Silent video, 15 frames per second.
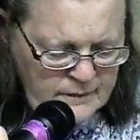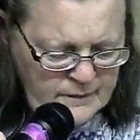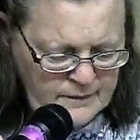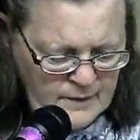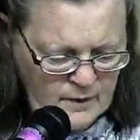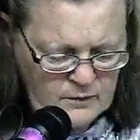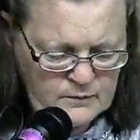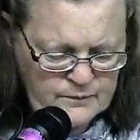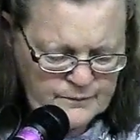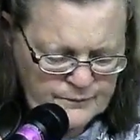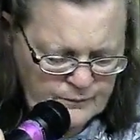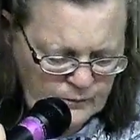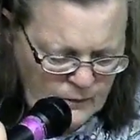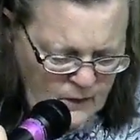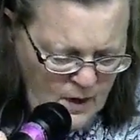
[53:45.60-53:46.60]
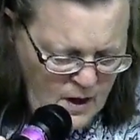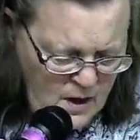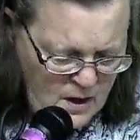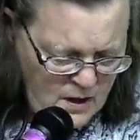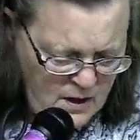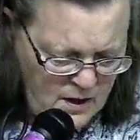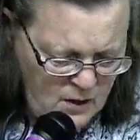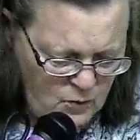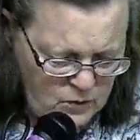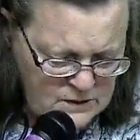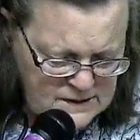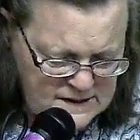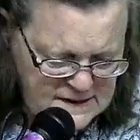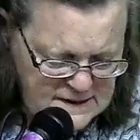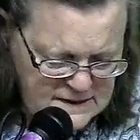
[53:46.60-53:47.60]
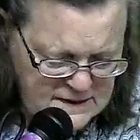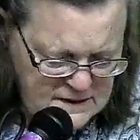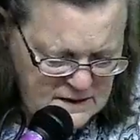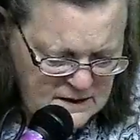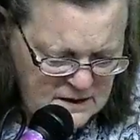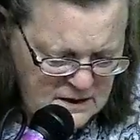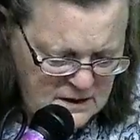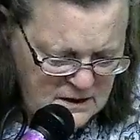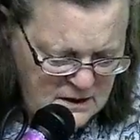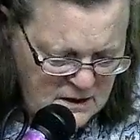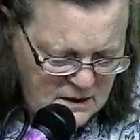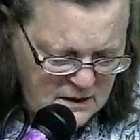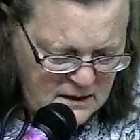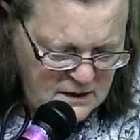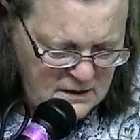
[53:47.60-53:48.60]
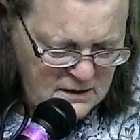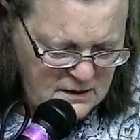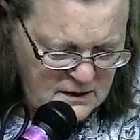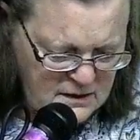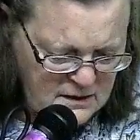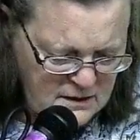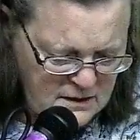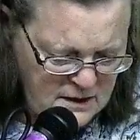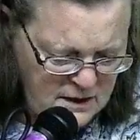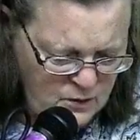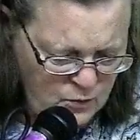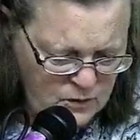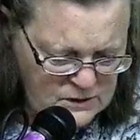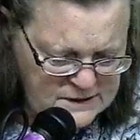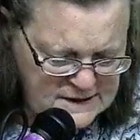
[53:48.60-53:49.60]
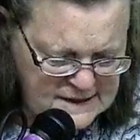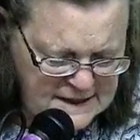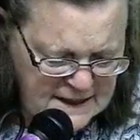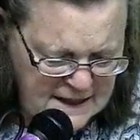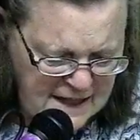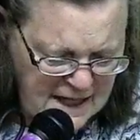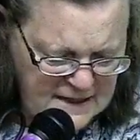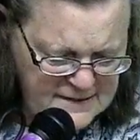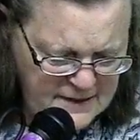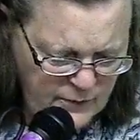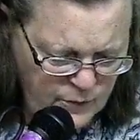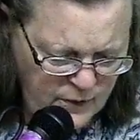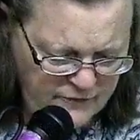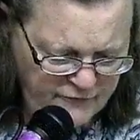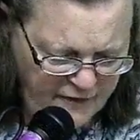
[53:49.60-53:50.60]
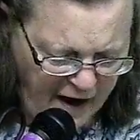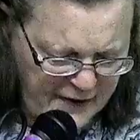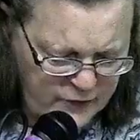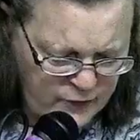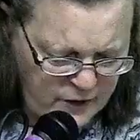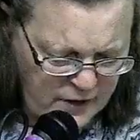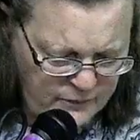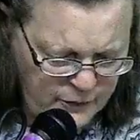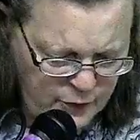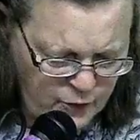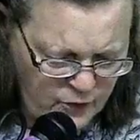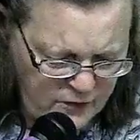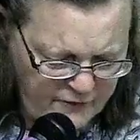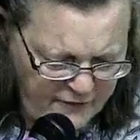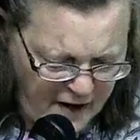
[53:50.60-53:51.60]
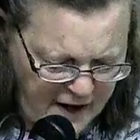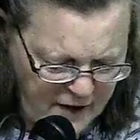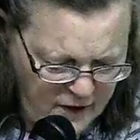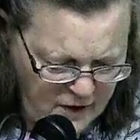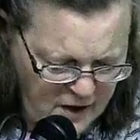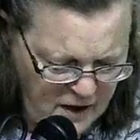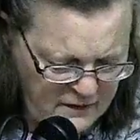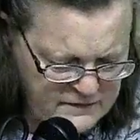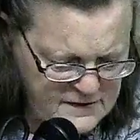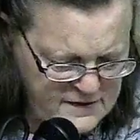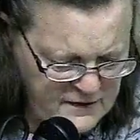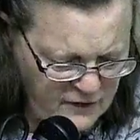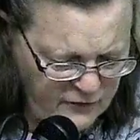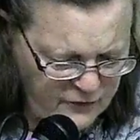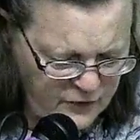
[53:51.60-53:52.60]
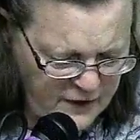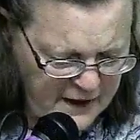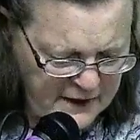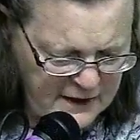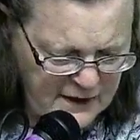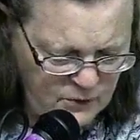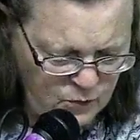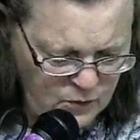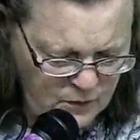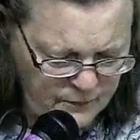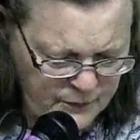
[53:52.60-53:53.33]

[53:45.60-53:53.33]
so, he will, uh, he will sit as a refiner and purifier of silver, and he will